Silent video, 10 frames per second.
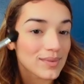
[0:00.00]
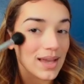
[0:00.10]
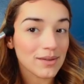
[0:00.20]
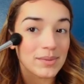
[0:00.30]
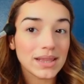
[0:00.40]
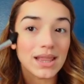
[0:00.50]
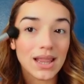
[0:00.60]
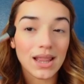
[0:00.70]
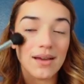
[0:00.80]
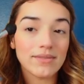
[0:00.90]
I've
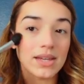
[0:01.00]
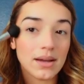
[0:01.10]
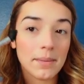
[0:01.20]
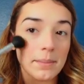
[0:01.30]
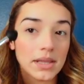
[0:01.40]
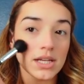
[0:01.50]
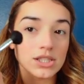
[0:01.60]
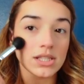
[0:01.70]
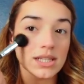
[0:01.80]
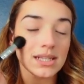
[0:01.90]
been loving
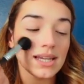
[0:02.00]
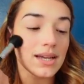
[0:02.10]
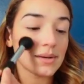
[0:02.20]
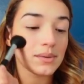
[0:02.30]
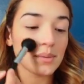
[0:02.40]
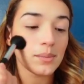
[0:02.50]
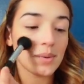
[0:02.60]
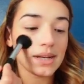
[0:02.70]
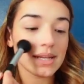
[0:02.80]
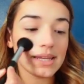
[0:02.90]
blush lately. I don't know
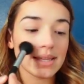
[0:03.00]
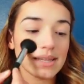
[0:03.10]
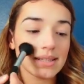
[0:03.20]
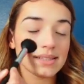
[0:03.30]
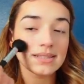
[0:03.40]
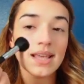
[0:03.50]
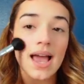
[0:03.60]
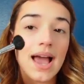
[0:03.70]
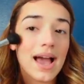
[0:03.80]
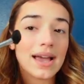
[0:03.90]
what it is.
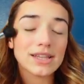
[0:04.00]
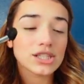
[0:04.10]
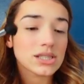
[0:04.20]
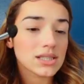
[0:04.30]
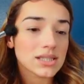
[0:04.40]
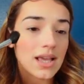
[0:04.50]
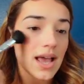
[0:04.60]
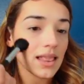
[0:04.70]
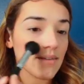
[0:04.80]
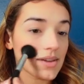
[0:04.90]
I
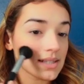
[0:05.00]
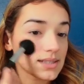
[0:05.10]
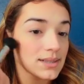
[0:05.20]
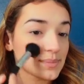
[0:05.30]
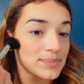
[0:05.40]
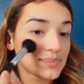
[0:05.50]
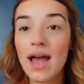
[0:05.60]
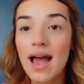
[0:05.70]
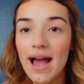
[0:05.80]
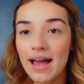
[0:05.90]
love it.
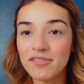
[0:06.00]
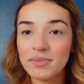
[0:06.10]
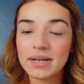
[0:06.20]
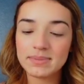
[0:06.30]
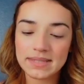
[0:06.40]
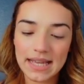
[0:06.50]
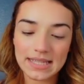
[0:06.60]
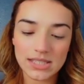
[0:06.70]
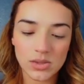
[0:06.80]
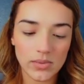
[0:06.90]
I've been
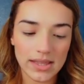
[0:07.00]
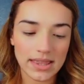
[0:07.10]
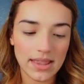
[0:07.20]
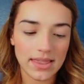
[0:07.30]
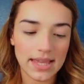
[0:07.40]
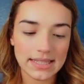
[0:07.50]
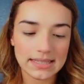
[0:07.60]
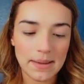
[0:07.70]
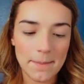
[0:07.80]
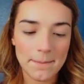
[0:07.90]
obsessed with
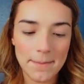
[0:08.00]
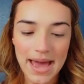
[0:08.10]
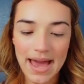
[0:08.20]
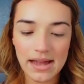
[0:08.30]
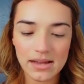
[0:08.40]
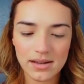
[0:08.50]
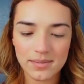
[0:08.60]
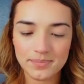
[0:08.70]
this MAC